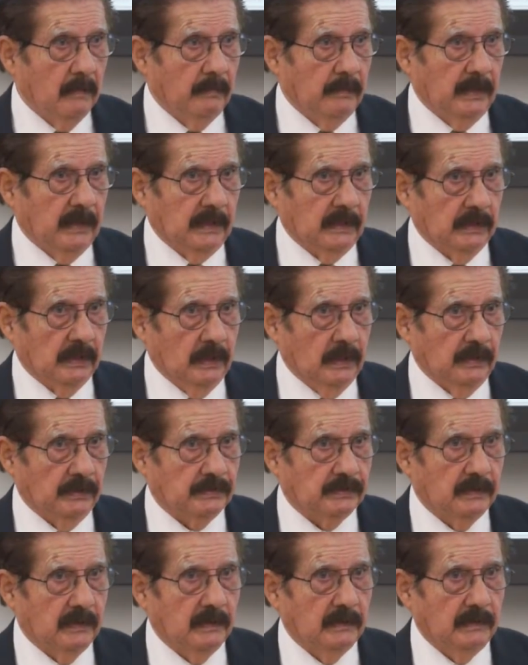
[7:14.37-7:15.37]
because
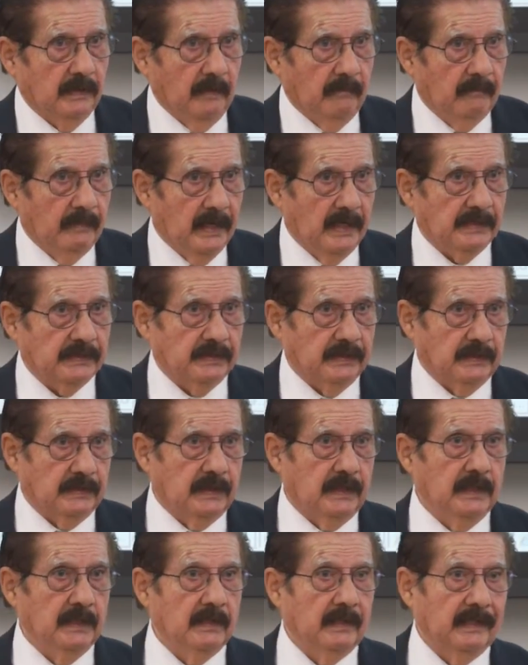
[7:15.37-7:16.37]
the buses
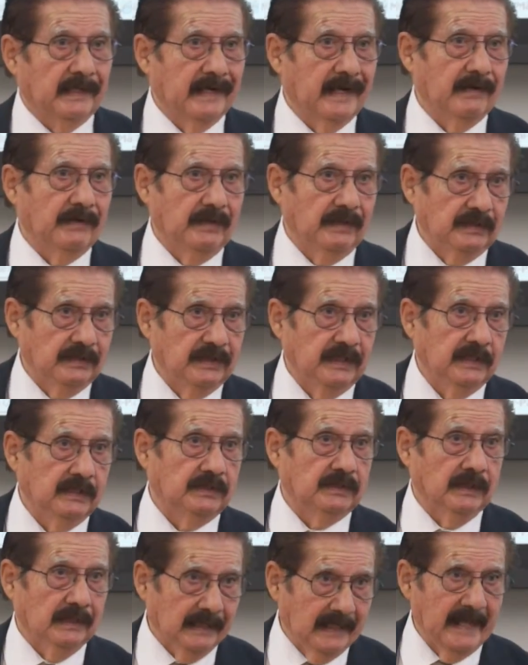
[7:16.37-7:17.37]
here are
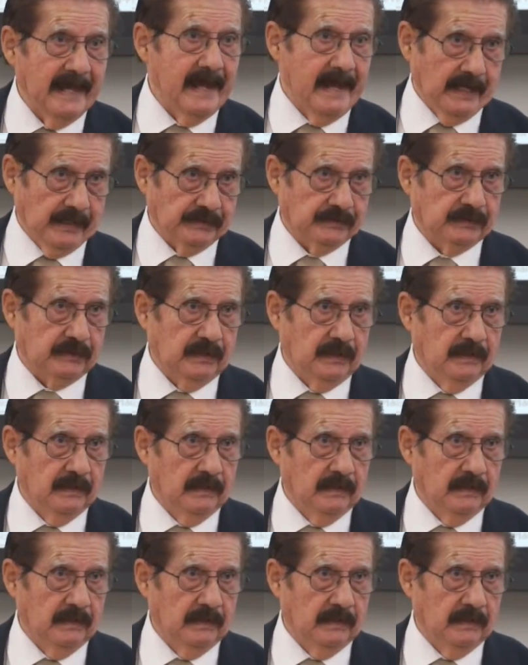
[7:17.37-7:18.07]
guaranteed to last,